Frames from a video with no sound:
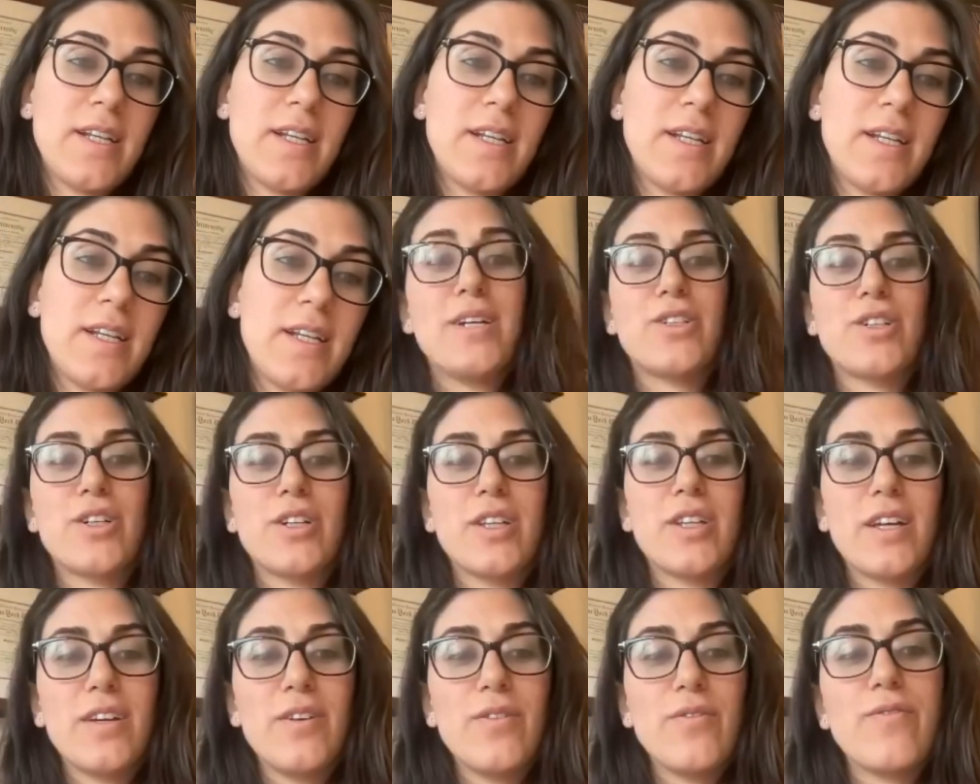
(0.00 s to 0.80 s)
to make
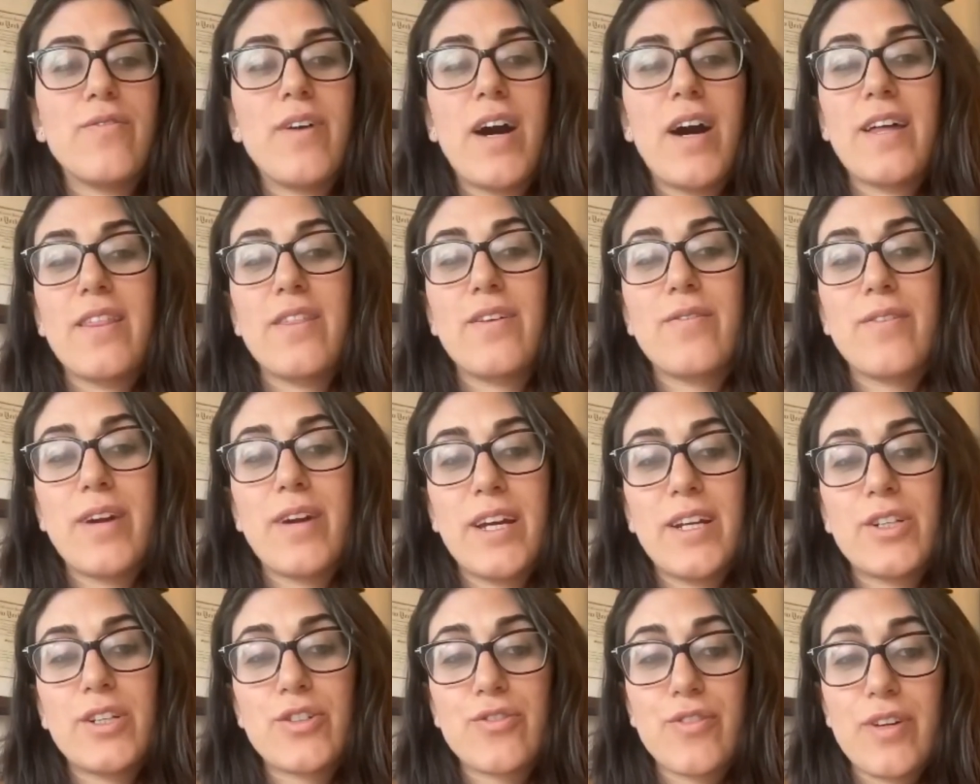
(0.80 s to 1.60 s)
sure that you find the
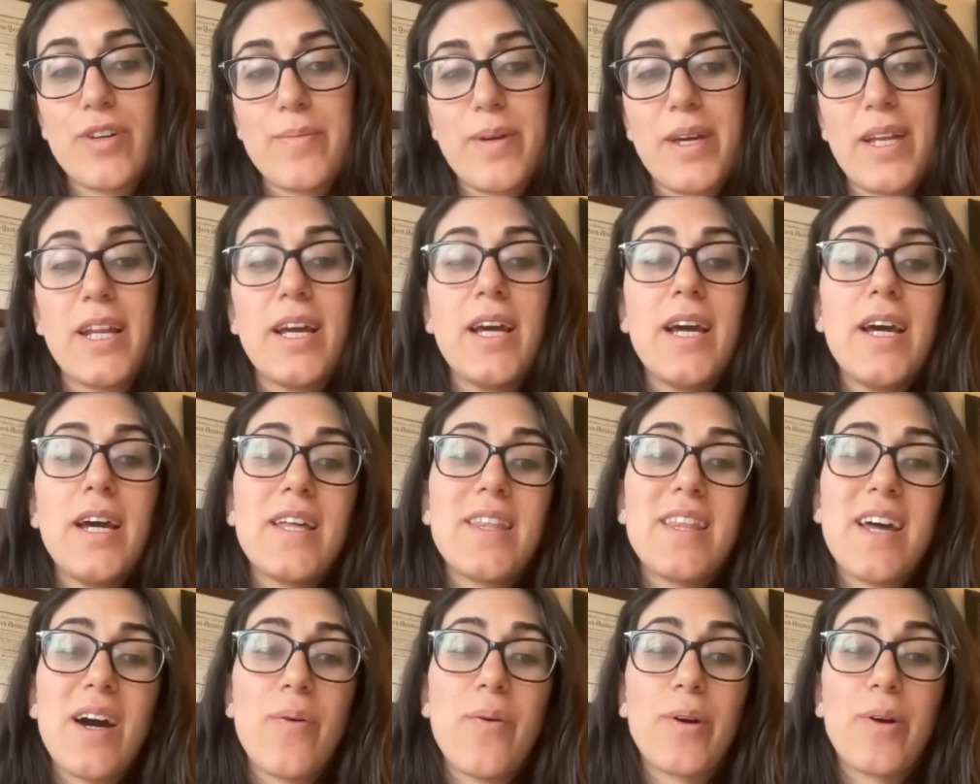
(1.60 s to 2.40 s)
right treatment
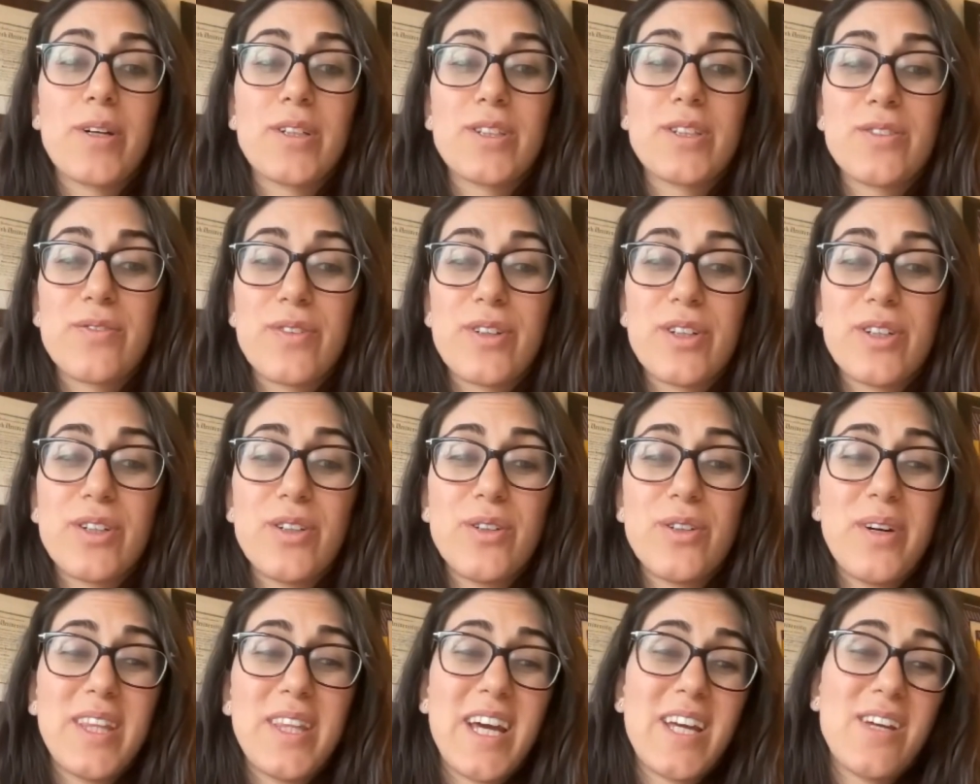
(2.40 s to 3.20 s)
that works for
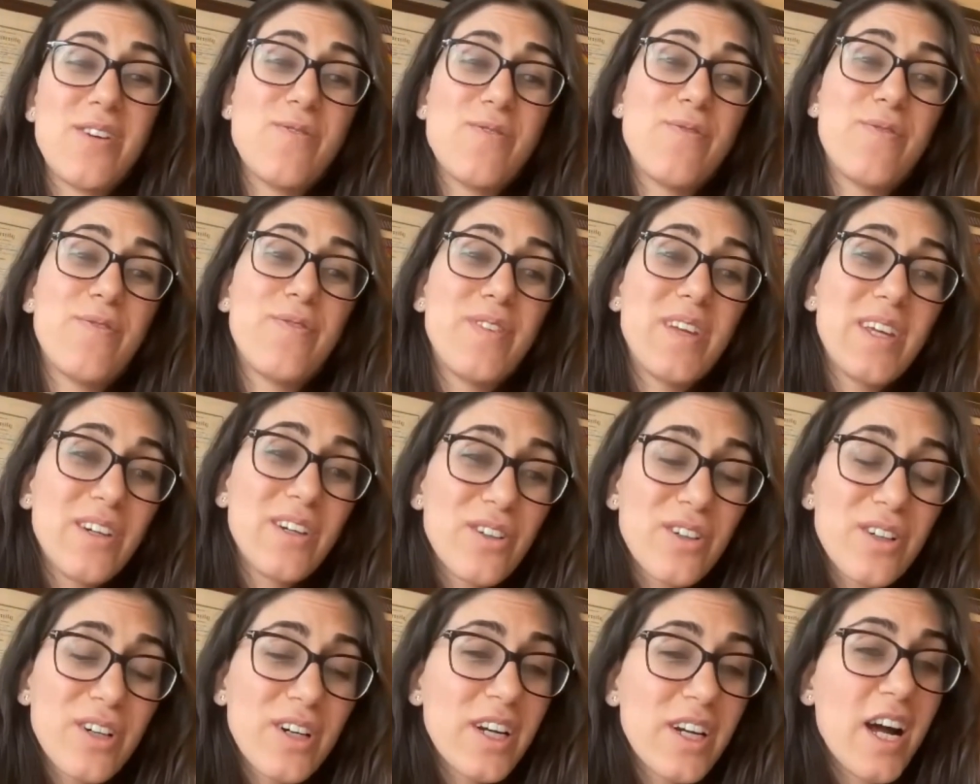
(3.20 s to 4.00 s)
you and that you
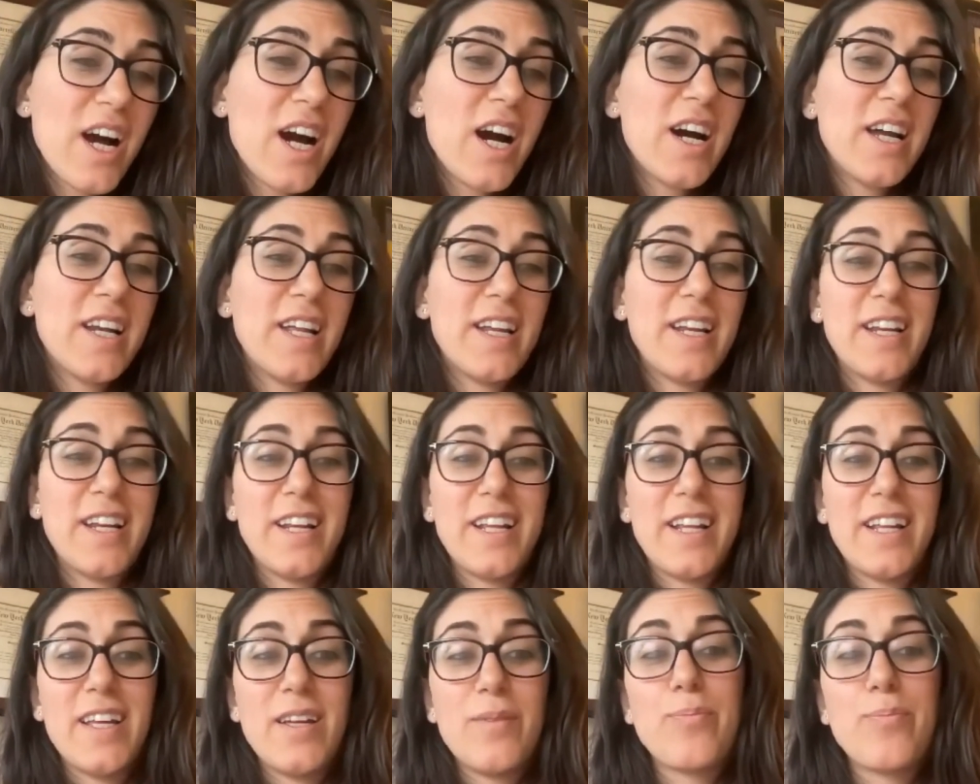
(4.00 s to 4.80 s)
feel good on, and
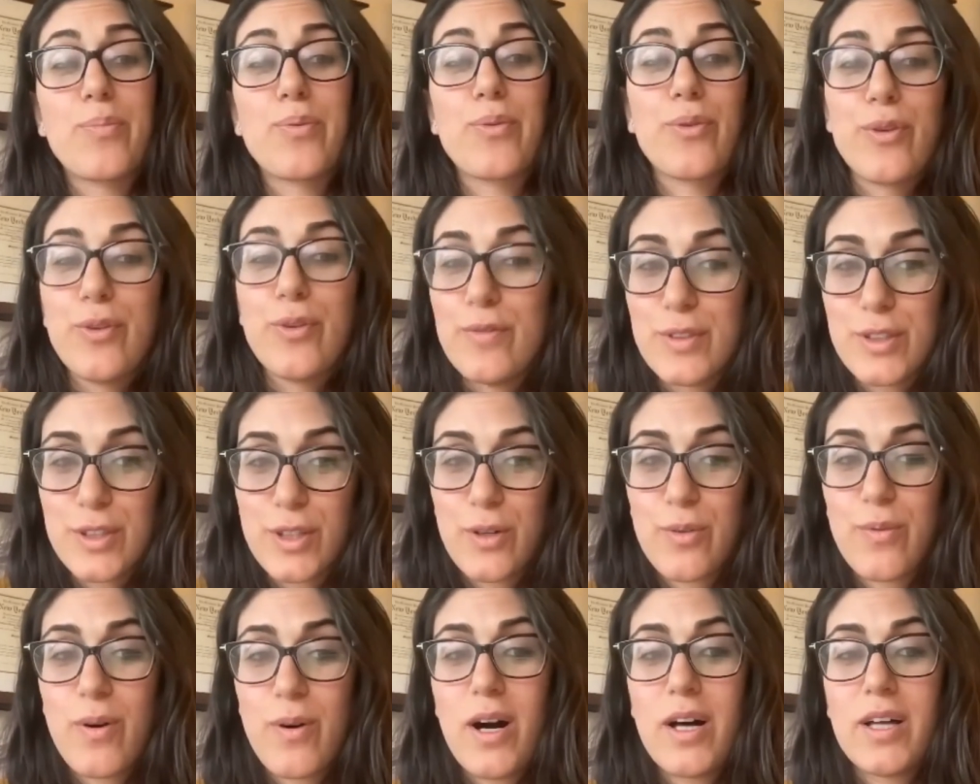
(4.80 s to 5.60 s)
it improves
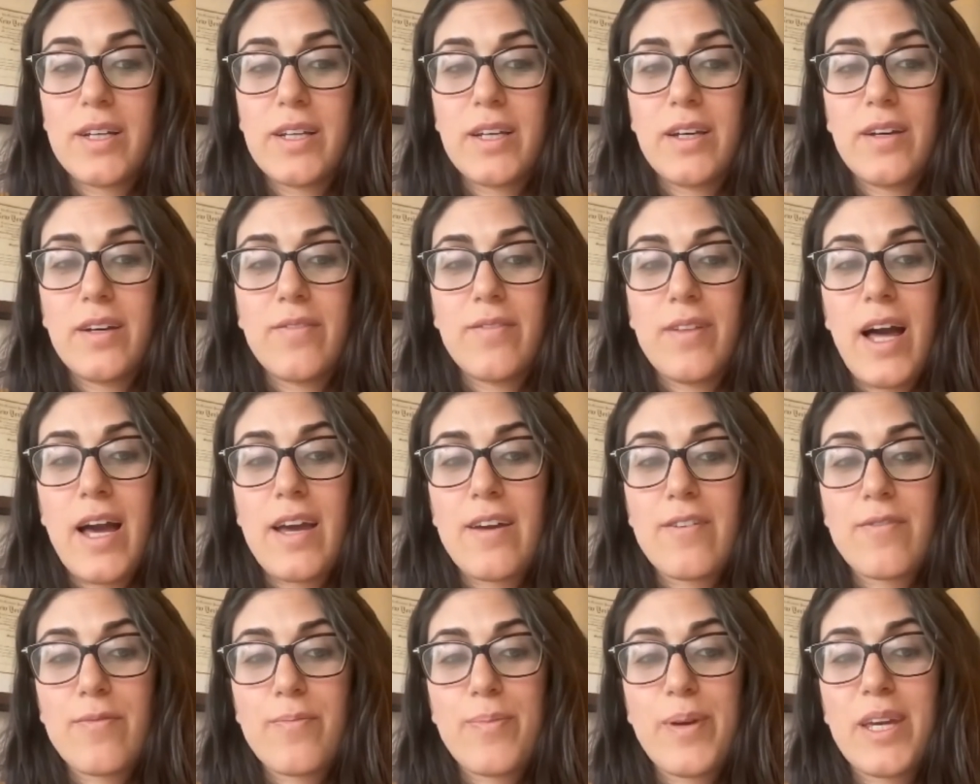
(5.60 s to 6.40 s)
your quality of
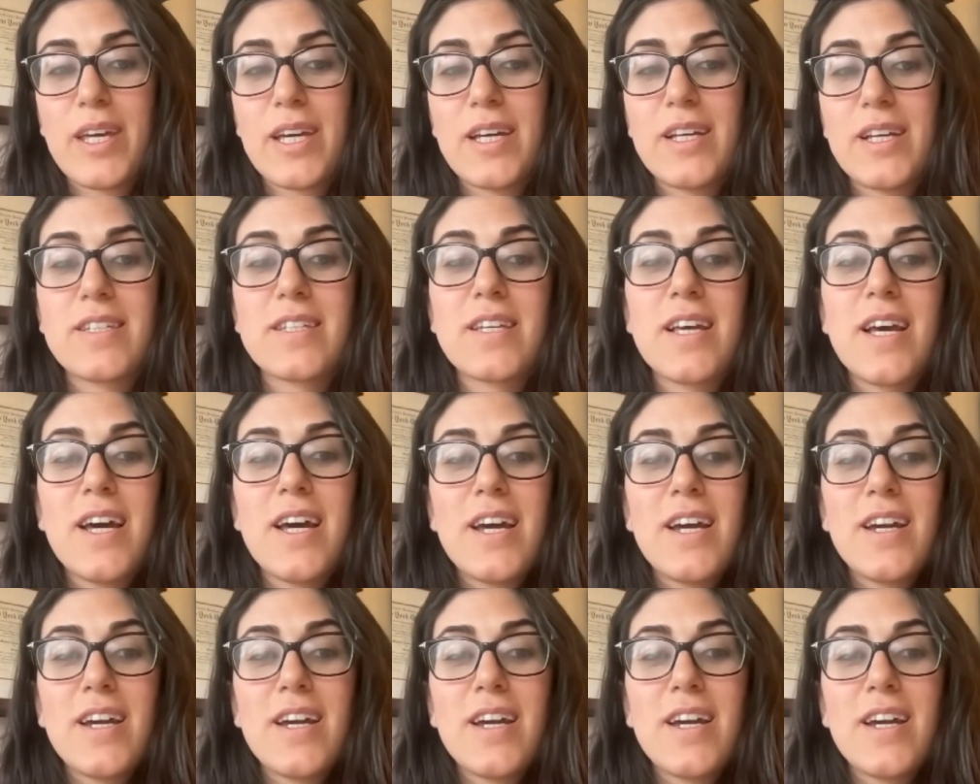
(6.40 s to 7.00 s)
life, because